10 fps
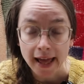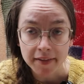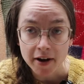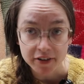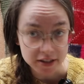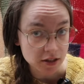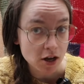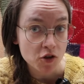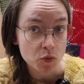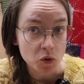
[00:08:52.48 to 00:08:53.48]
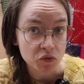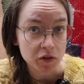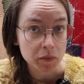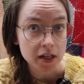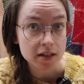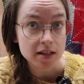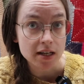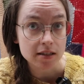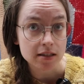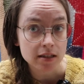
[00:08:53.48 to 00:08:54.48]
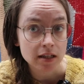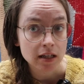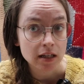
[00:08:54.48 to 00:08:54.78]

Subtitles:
And there is another wolf in me that says,